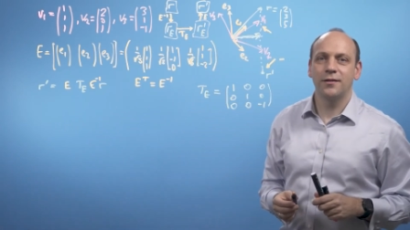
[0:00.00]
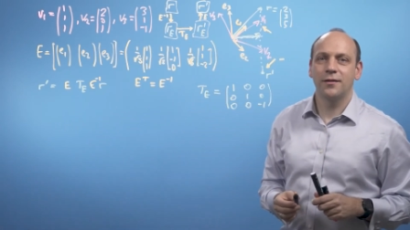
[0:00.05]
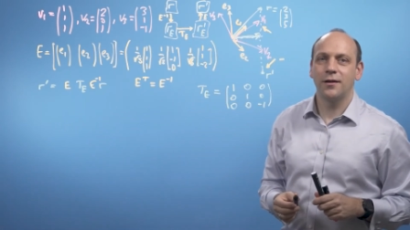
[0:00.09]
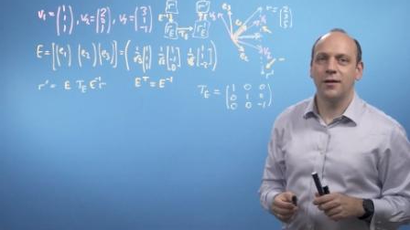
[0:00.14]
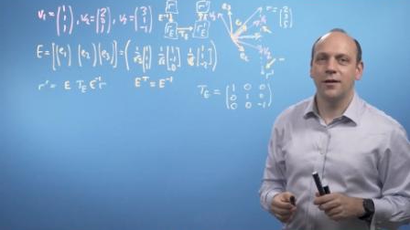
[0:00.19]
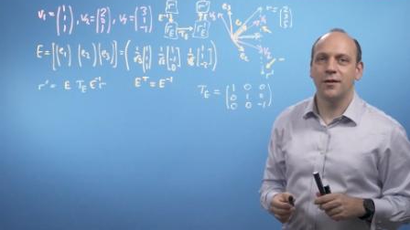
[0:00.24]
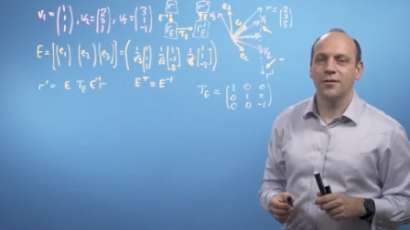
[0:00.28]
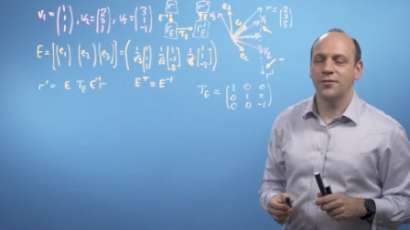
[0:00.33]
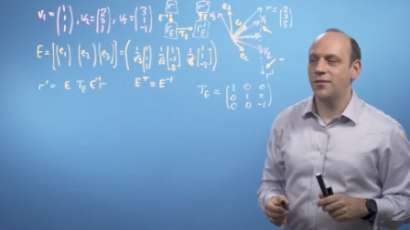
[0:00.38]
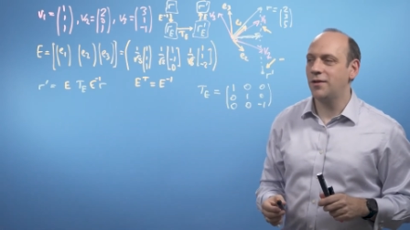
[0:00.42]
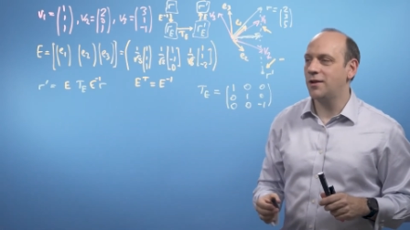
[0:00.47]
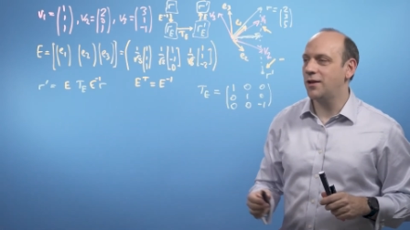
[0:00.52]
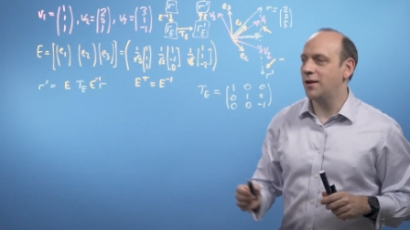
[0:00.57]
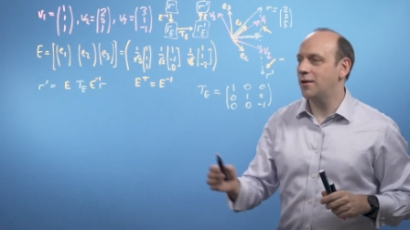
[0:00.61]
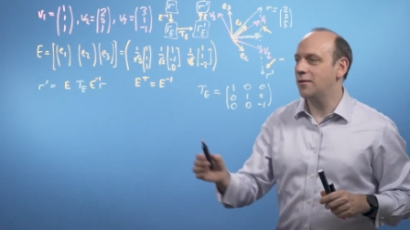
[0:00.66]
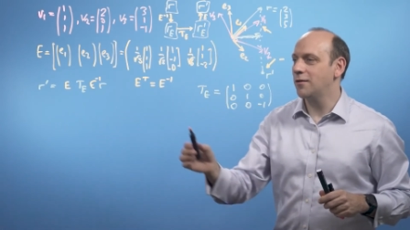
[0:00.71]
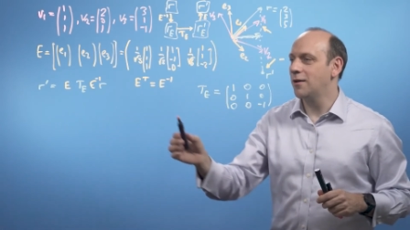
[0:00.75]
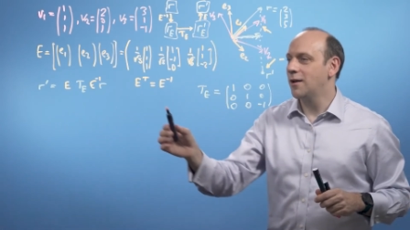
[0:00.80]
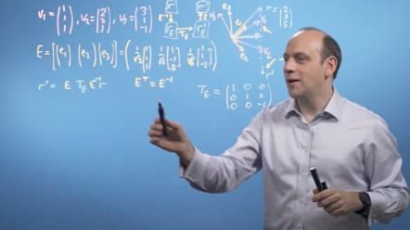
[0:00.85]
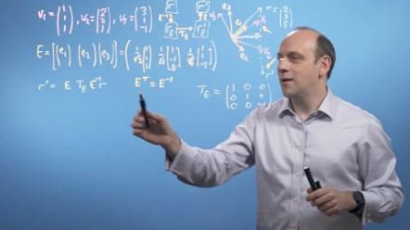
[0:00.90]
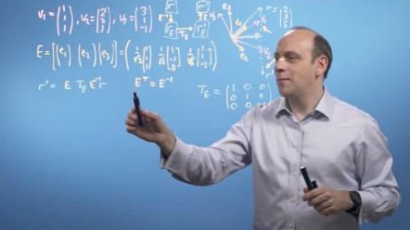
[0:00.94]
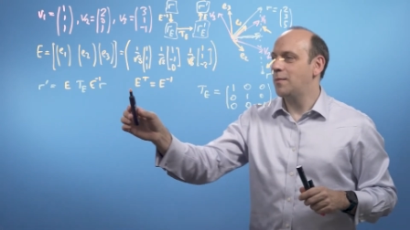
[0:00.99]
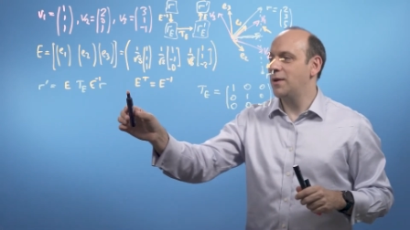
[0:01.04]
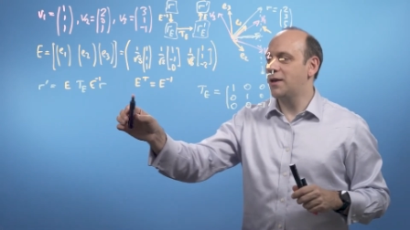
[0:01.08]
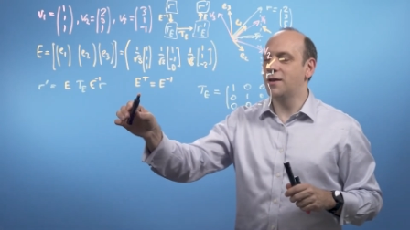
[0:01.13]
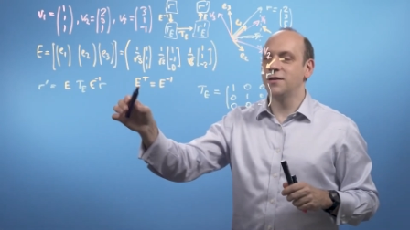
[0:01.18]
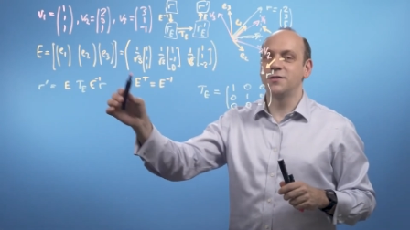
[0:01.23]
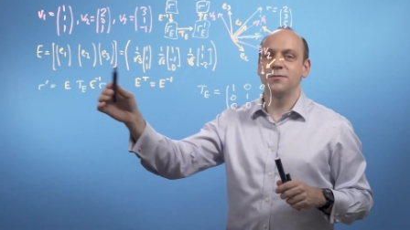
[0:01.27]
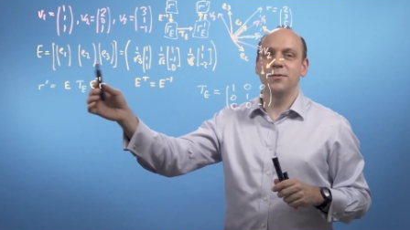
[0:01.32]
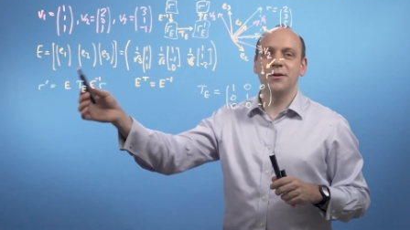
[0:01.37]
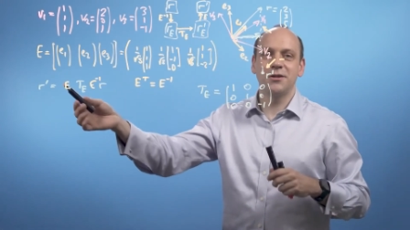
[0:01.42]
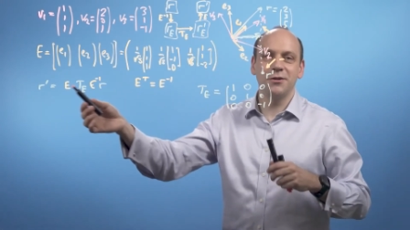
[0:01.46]
to the last video
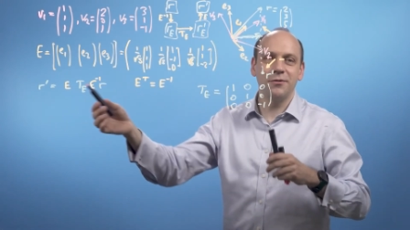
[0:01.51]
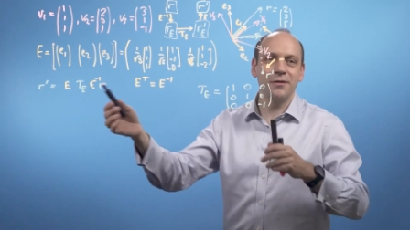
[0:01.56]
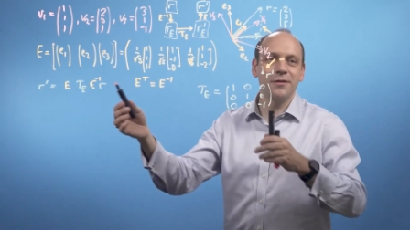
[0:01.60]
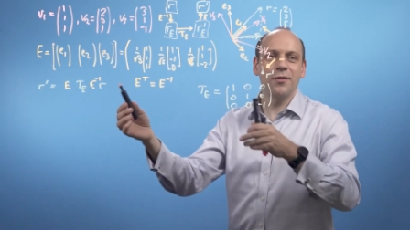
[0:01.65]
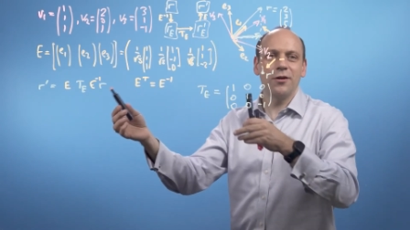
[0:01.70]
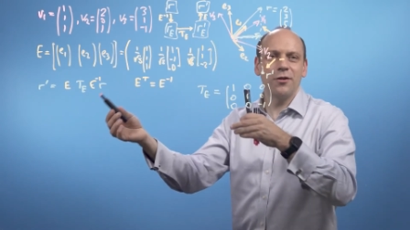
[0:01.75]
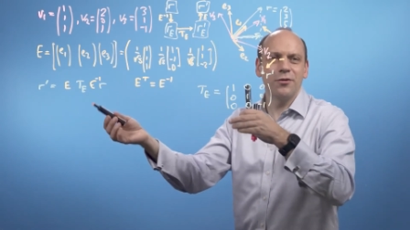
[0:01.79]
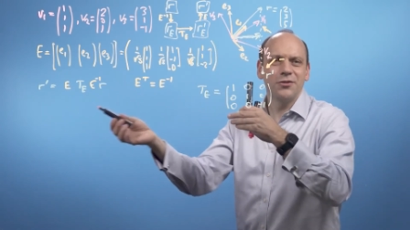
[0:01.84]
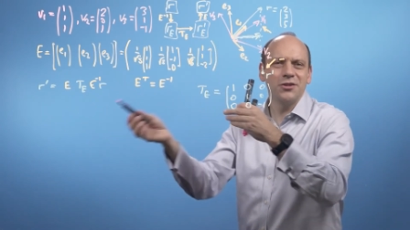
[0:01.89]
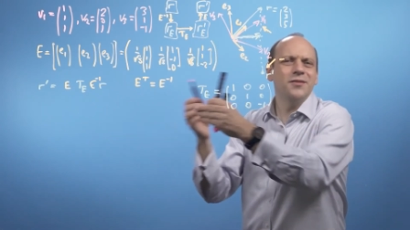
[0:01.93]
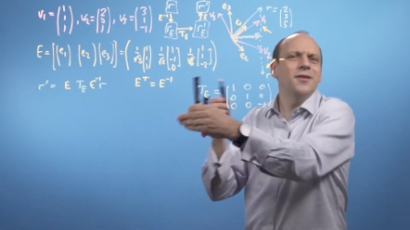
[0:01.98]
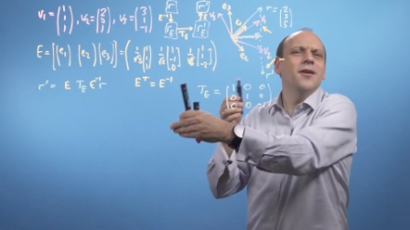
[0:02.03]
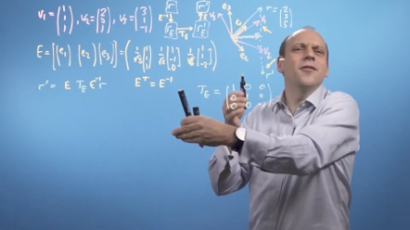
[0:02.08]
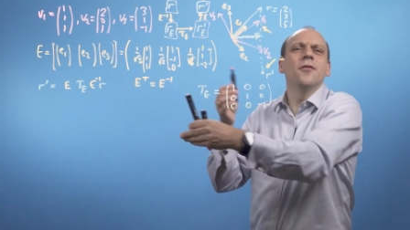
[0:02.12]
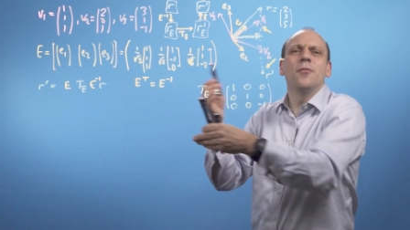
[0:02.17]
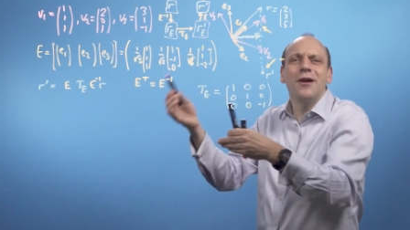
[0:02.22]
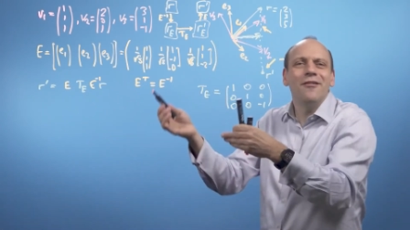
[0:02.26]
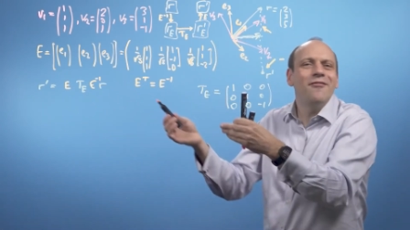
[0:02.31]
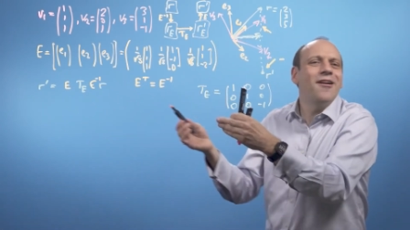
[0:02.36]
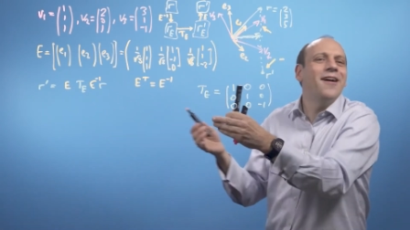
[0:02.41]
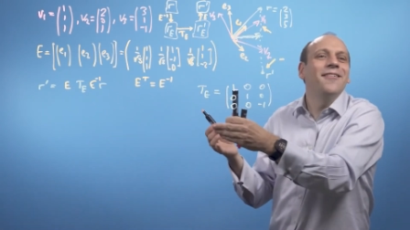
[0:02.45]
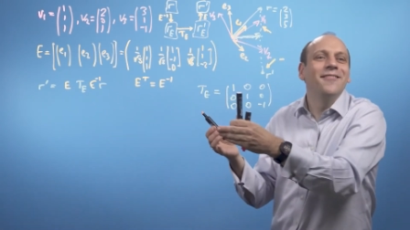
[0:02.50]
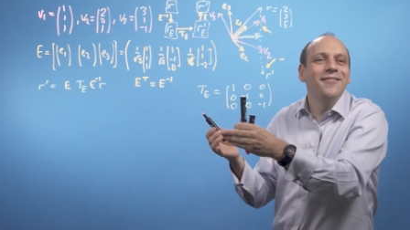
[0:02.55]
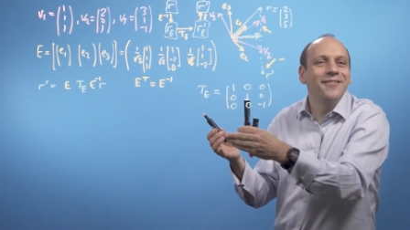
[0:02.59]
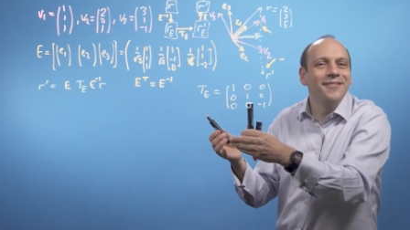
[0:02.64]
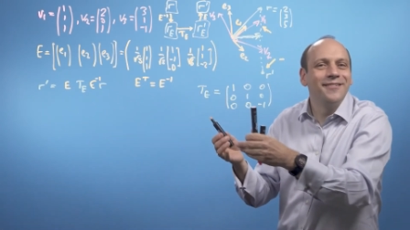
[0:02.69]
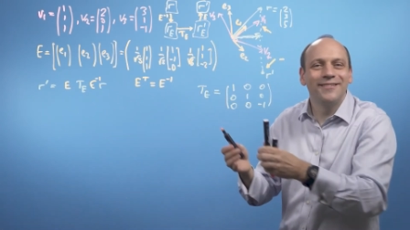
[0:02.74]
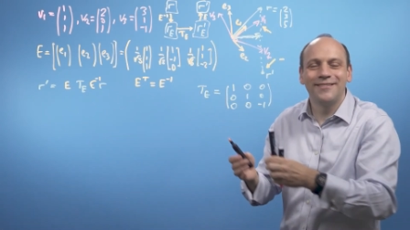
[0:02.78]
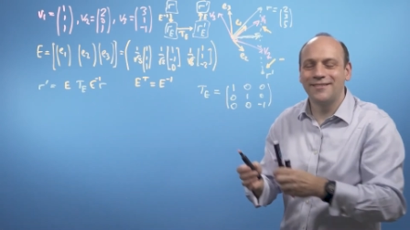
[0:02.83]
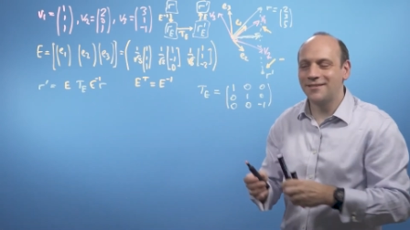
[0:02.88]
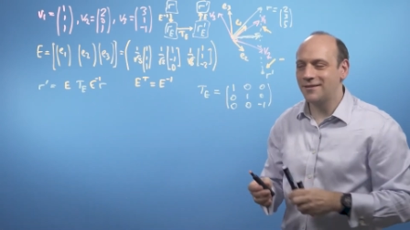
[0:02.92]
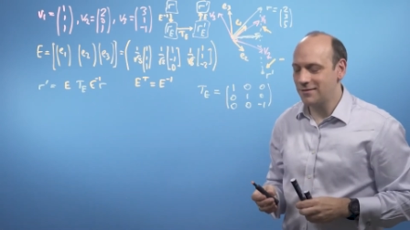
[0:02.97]
because we're doing the logic the other way around.
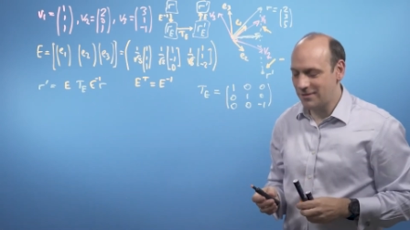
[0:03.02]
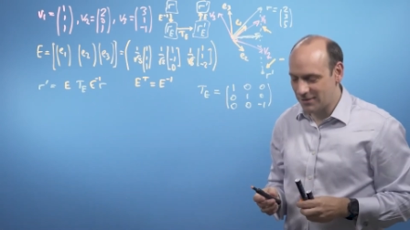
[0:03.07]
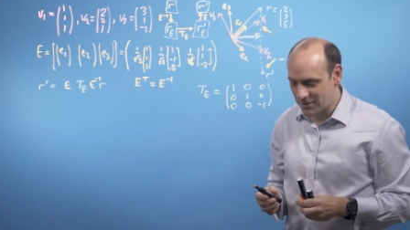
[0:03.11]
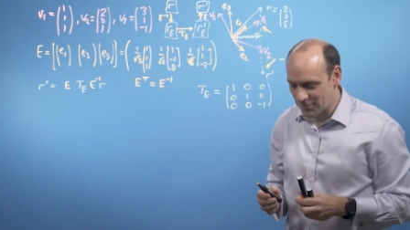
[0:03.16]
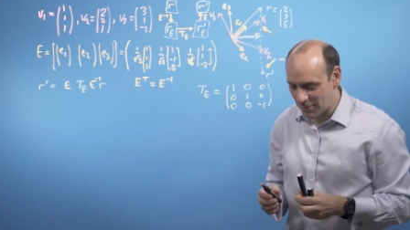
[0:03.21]
It's